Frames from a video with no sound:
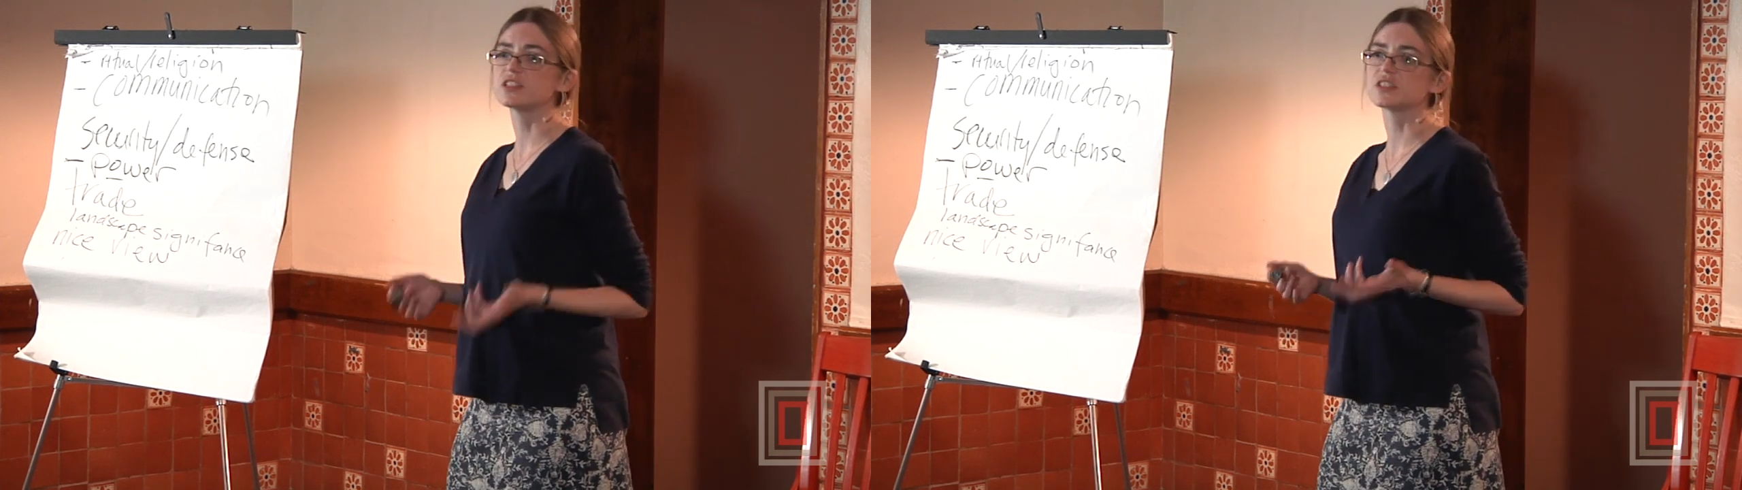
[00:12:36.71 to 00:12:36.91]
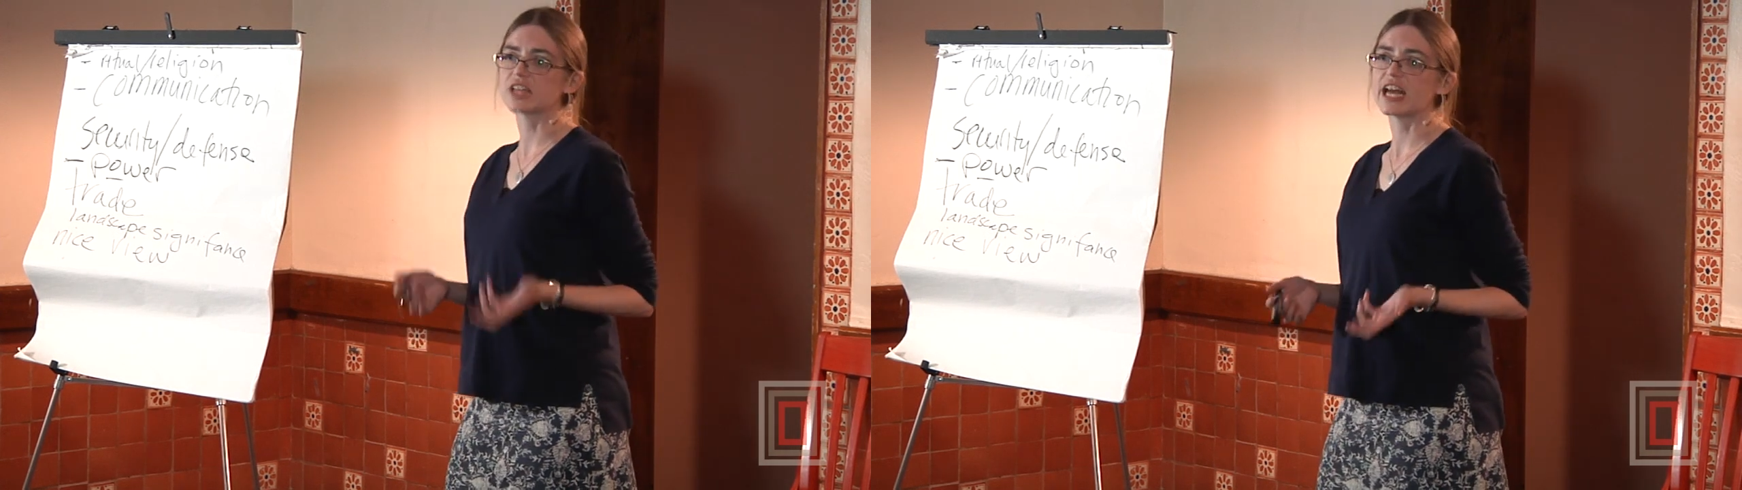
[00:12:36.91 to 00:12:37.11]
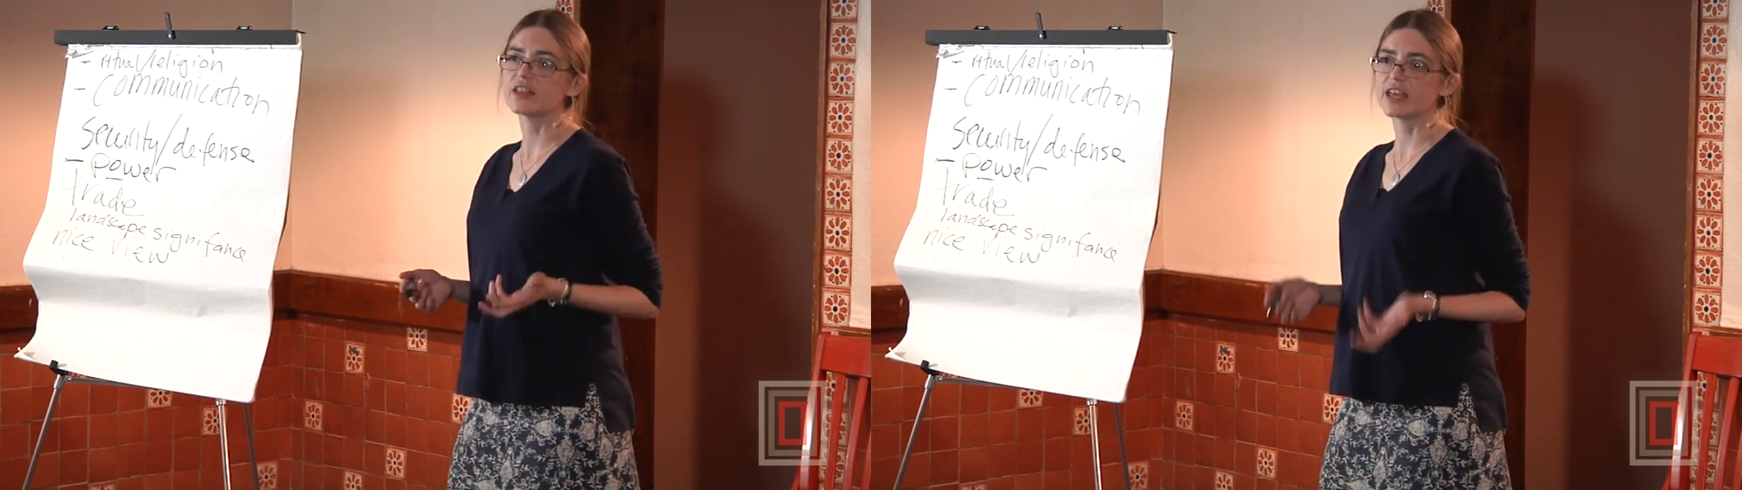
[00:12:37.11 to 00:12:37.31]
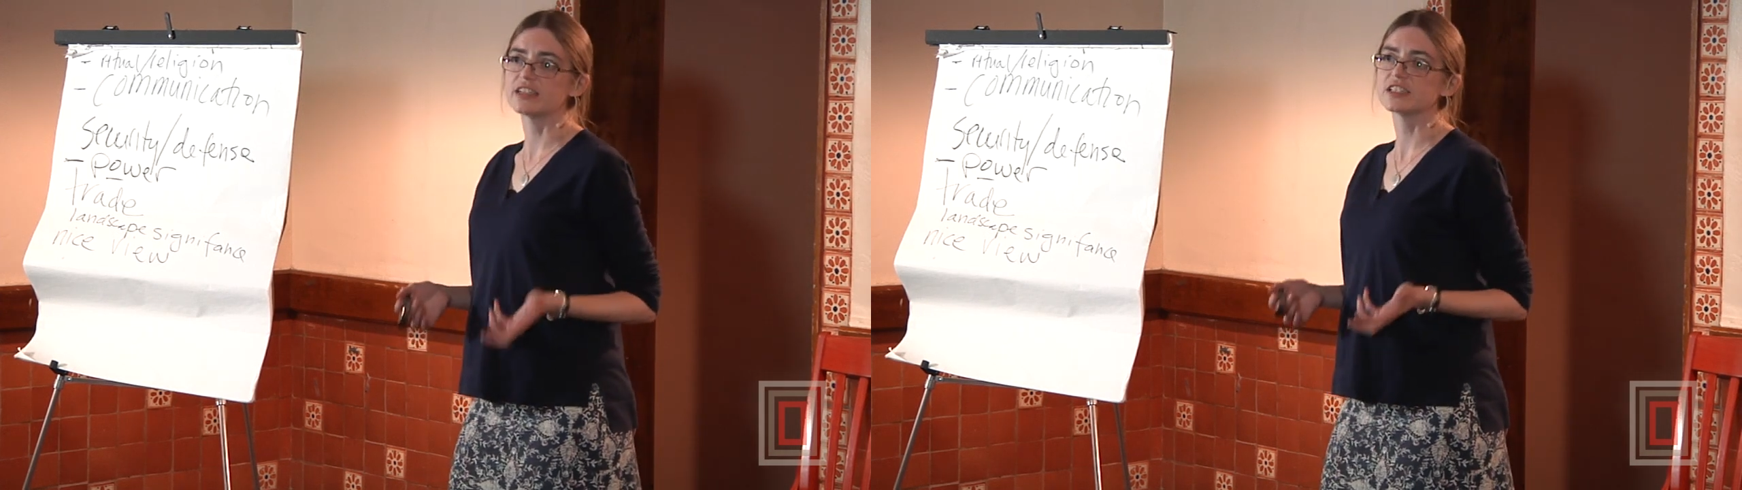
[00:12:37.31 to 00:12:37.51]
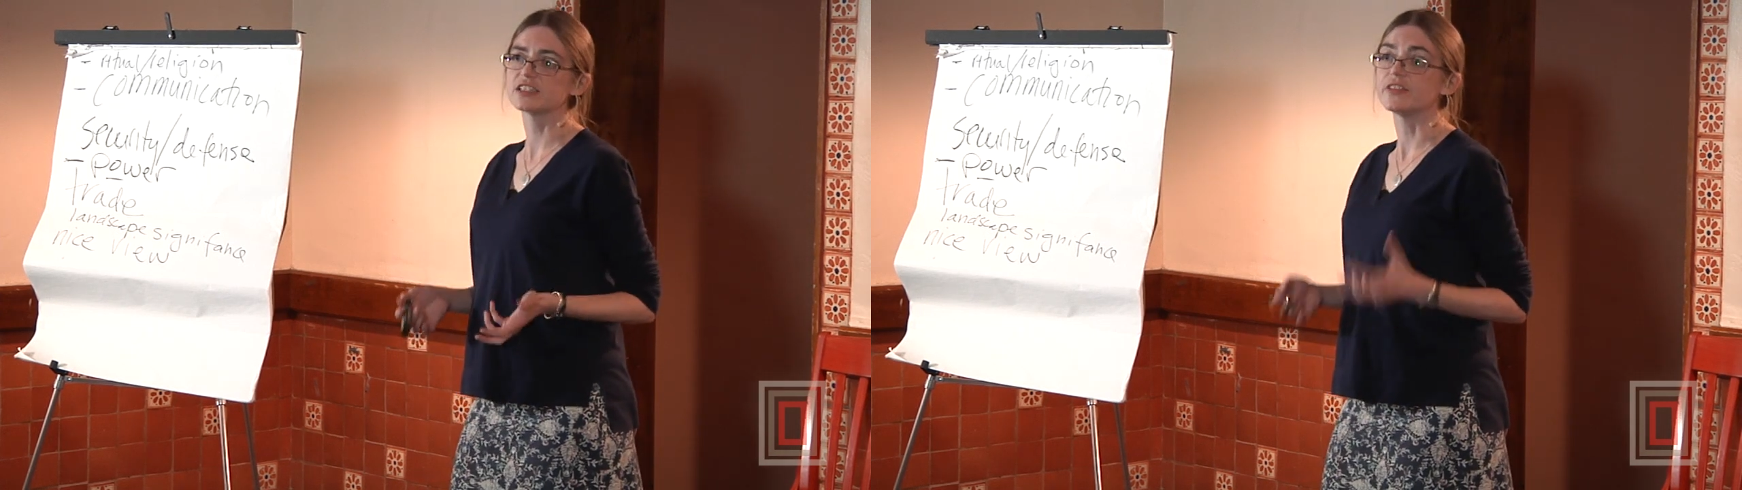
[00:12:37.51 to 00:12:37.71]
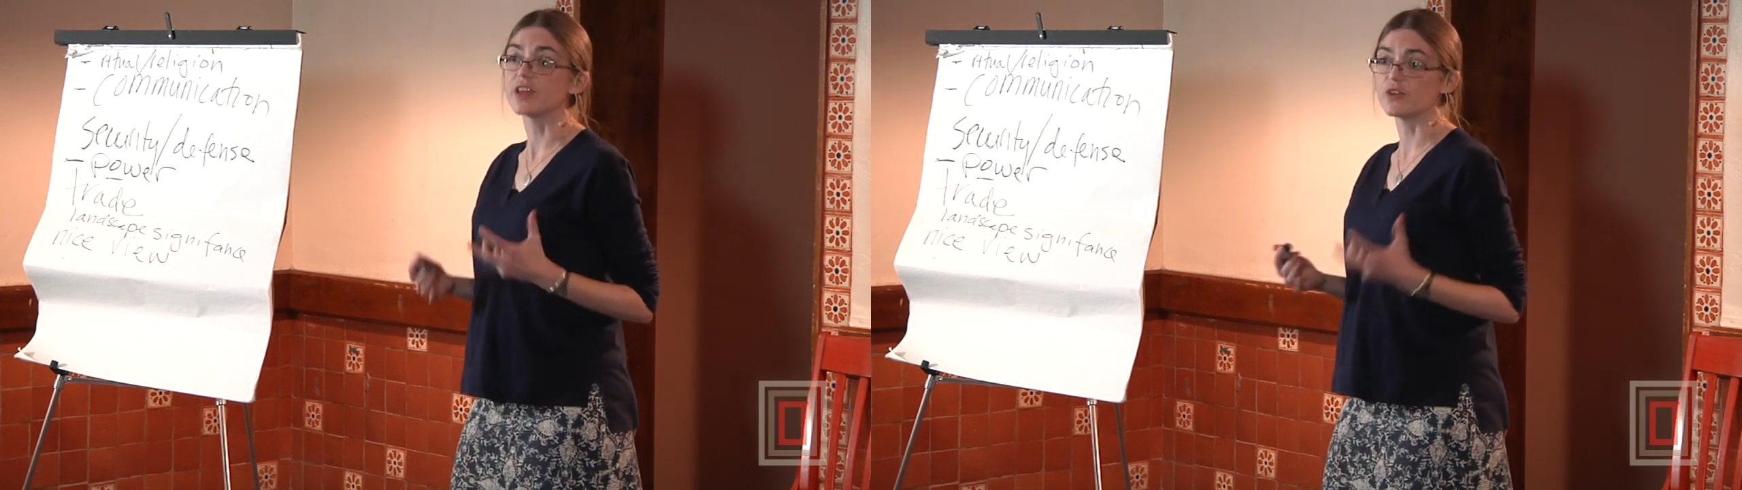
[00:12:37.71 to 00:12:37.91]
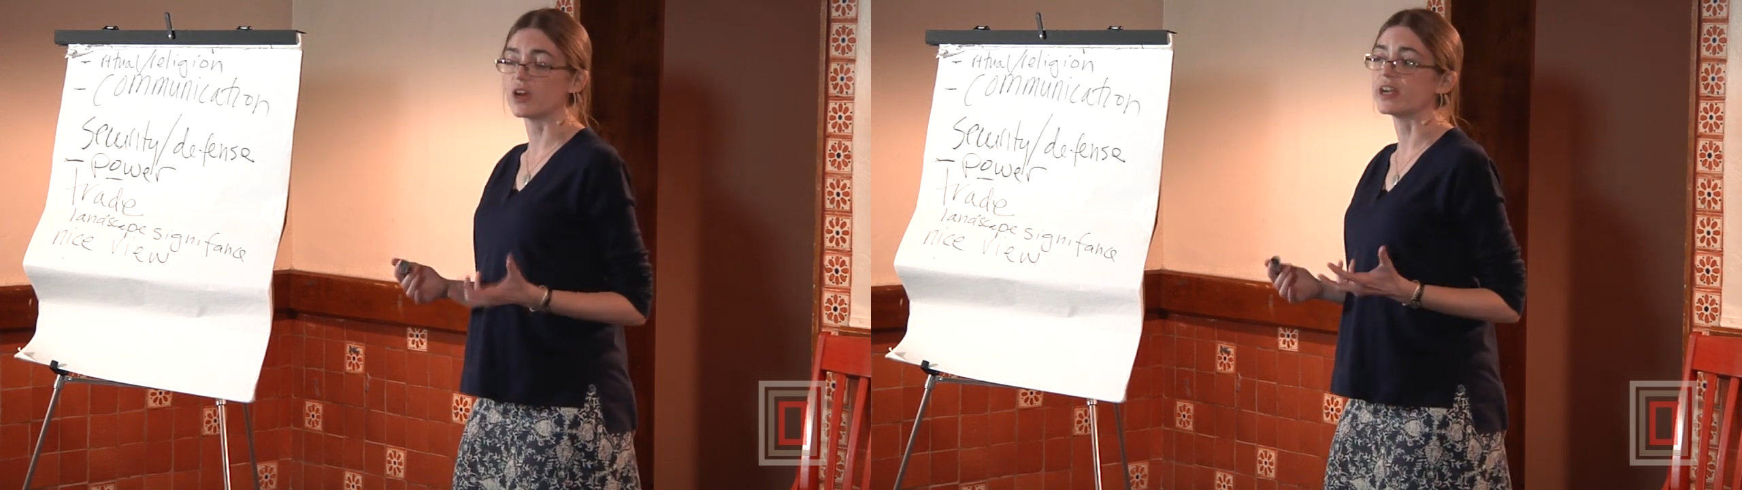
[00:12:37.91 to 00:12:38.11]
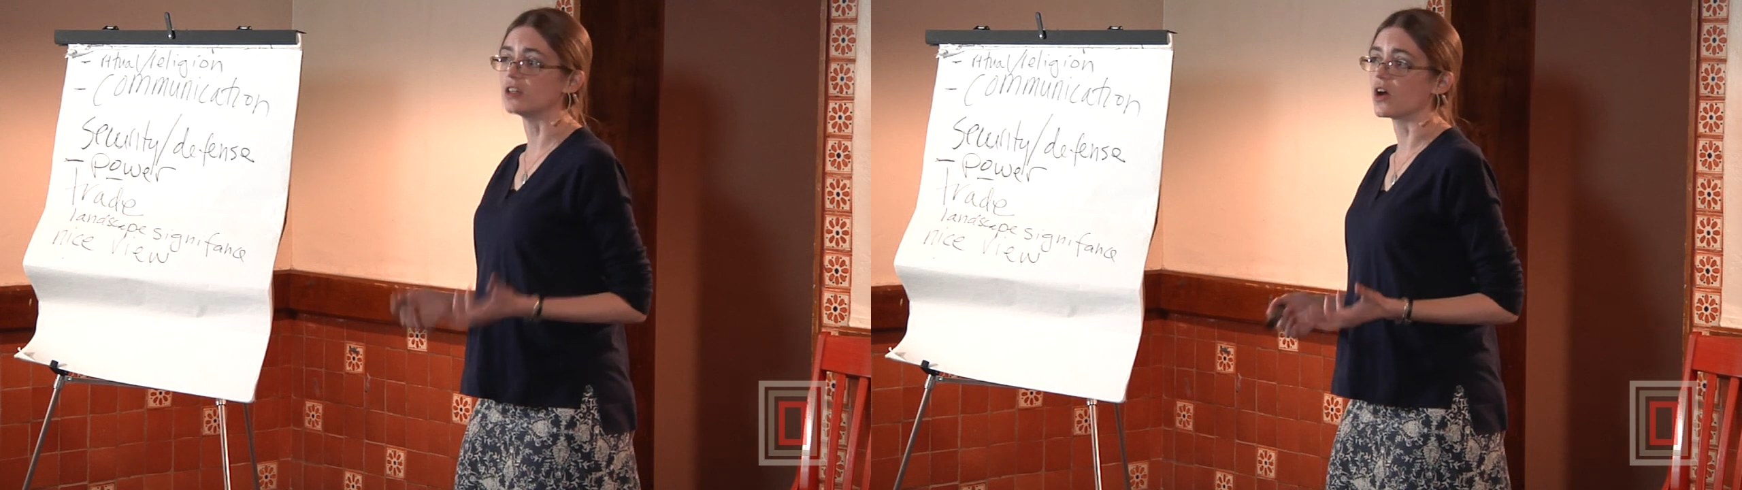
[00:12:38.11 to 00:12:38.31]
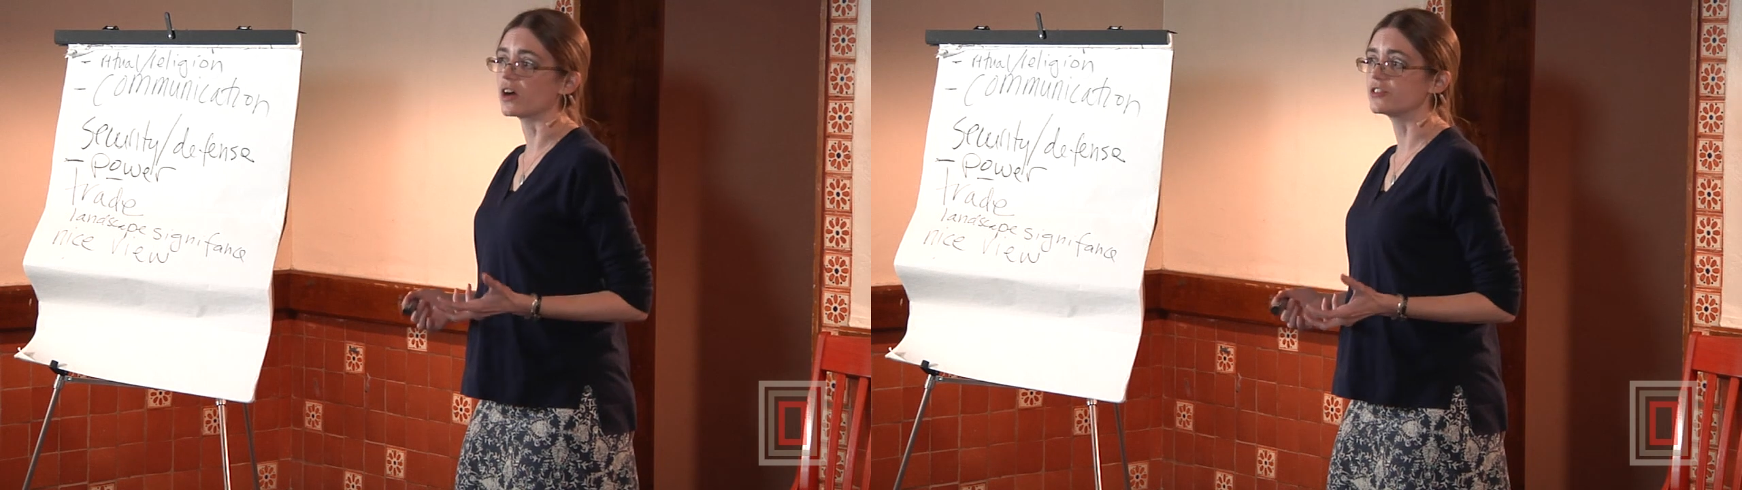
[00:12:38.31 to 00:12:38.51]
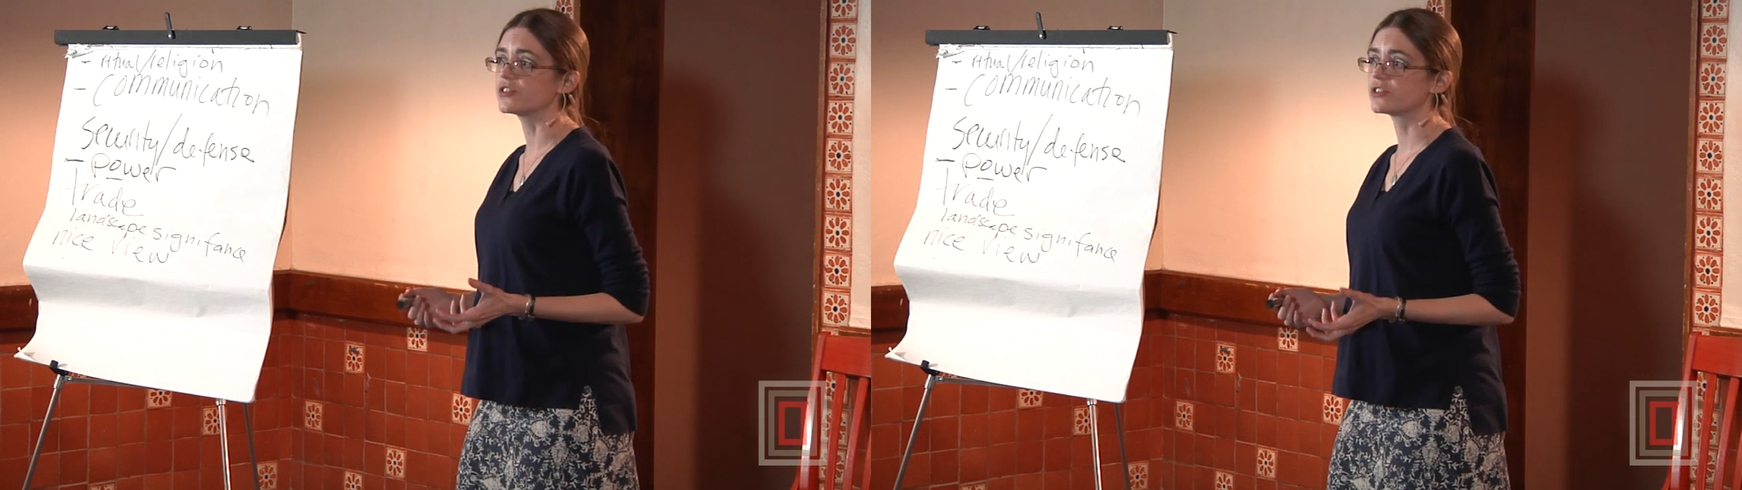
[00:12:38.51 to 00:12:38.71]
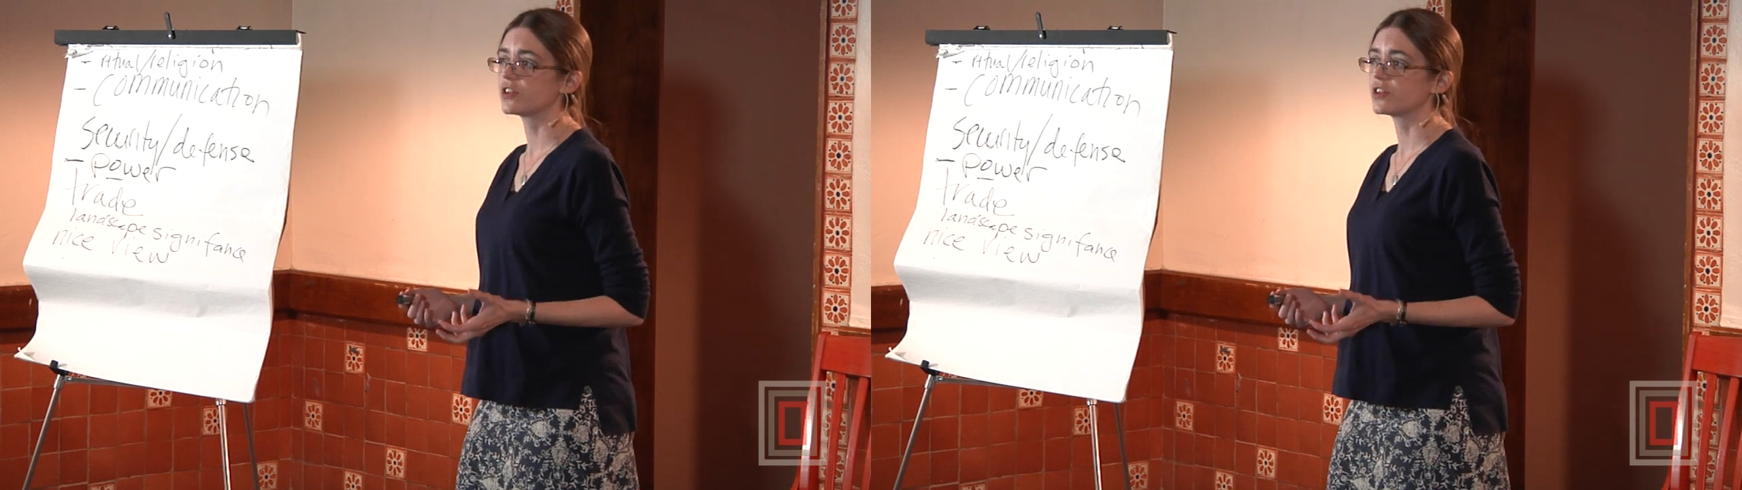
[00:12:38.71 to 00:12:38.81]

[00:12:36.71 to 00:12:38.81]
the society they exist in, they're very large.